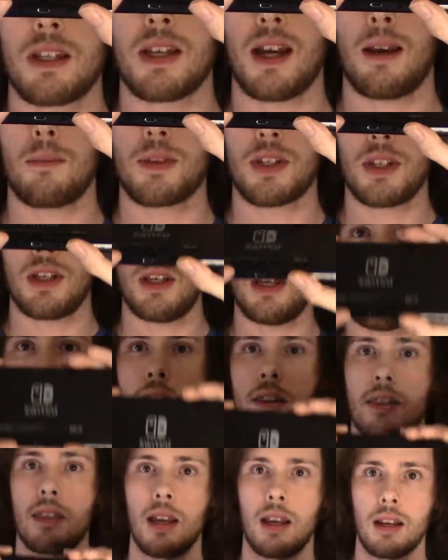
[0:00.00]
Type-C,
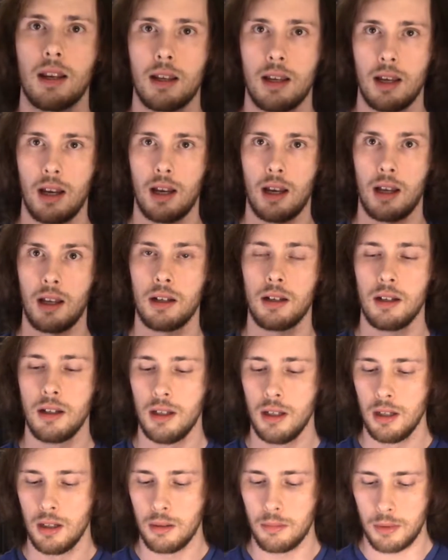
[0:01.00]
thank God,
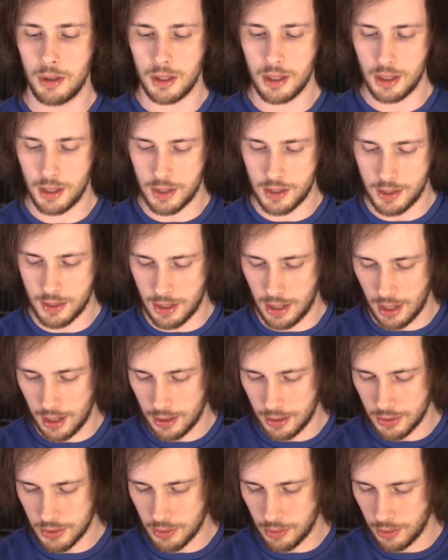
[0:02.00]
because
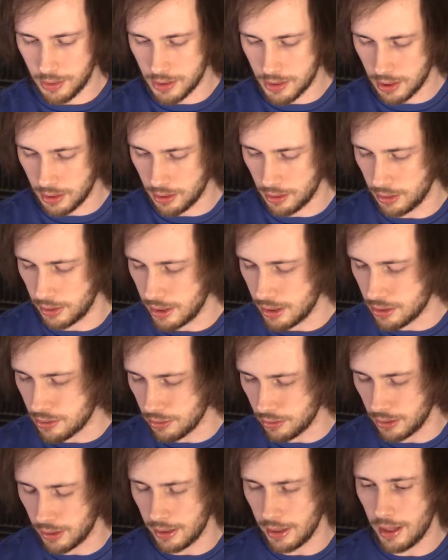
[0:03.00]
that is going to lead
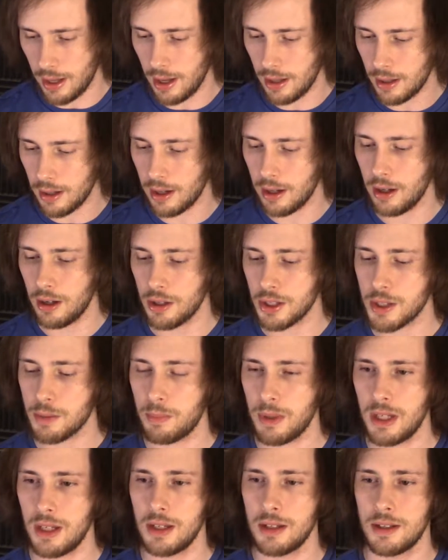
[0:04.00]
to a lot higher
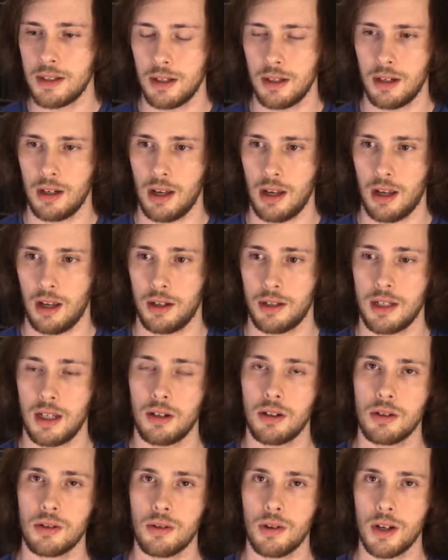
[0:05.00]
speeds in
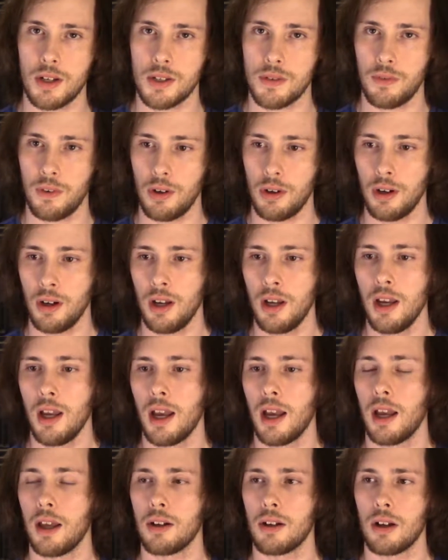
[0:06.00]
data transfer
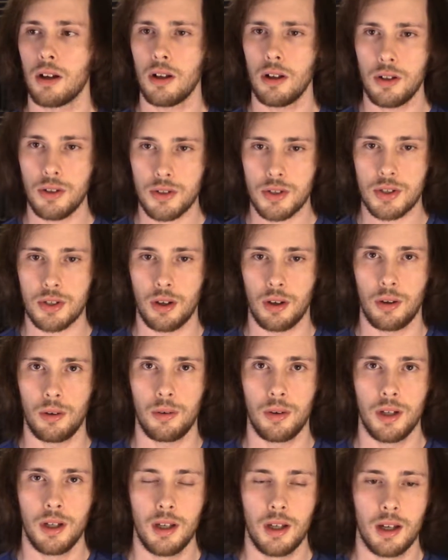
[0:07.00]
and
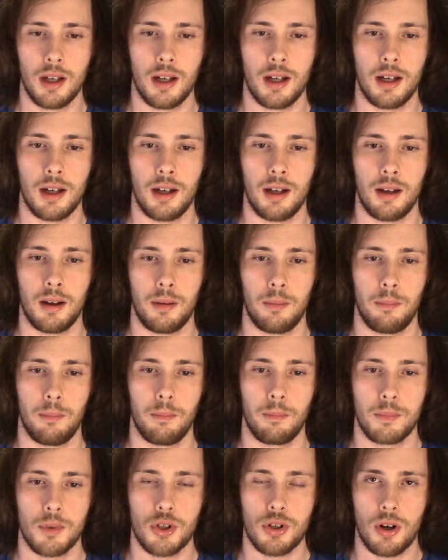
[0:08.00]
also
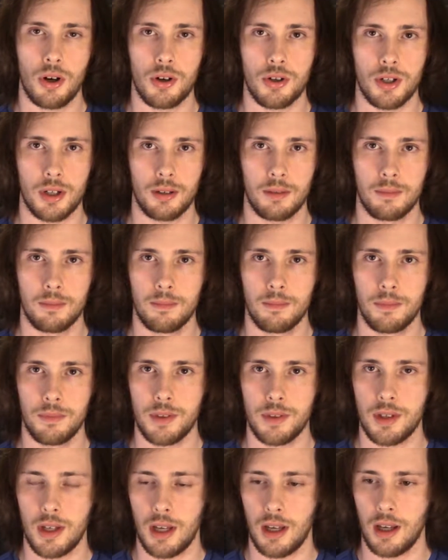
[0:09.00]
charging.
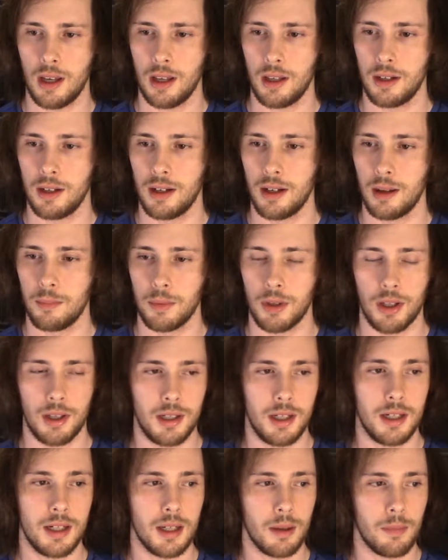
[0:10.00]
And I'm going
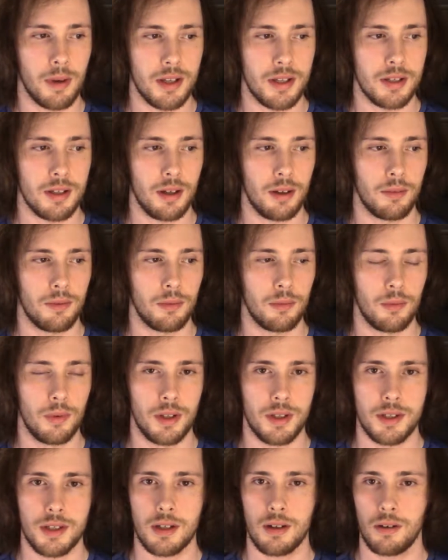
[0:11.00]
to need to get myself
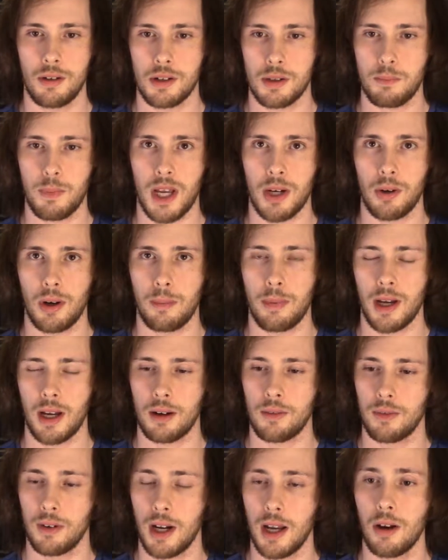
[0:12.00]
one serious battery
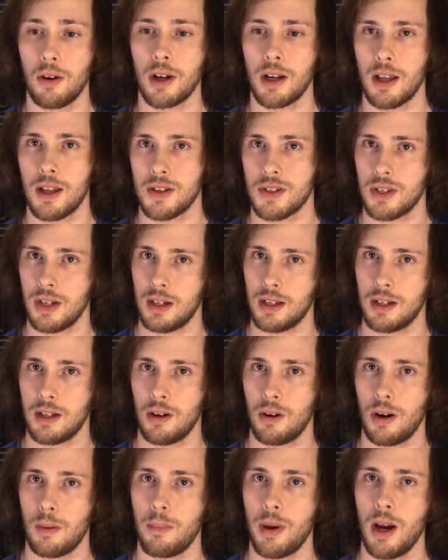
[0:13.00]
pack. For now, I got a
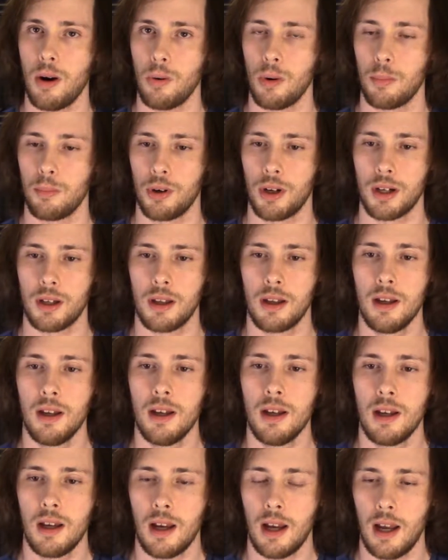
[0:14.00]
secondary power brick,
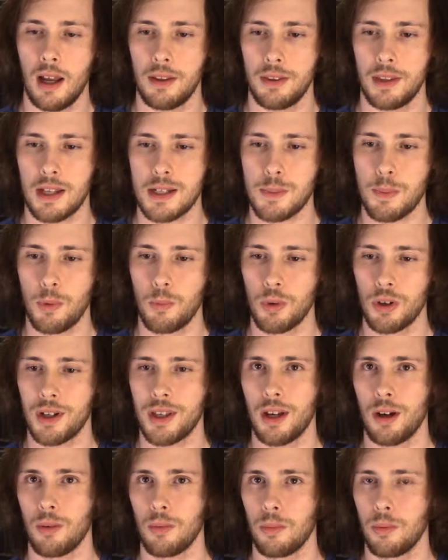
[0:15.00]
and that's been
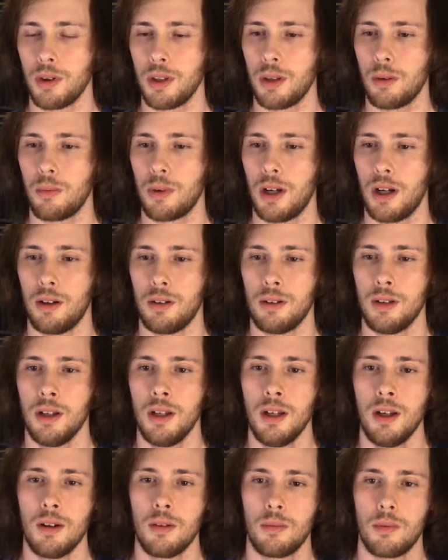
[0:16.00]
working out really well
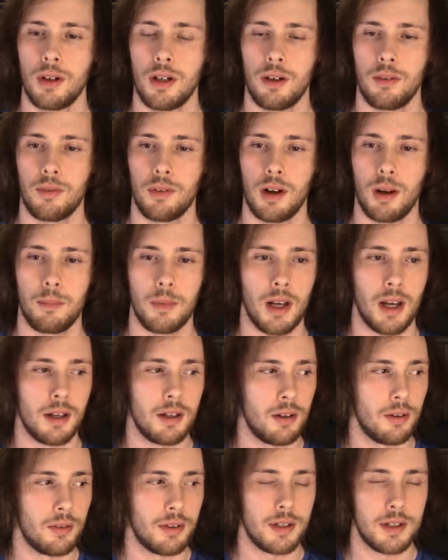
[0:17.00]
whenever I'm
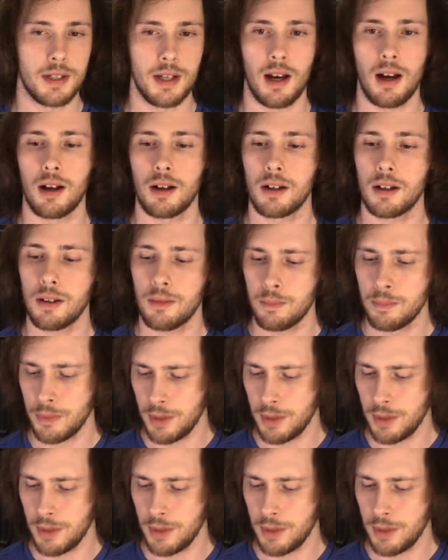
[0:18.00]
not near the dock.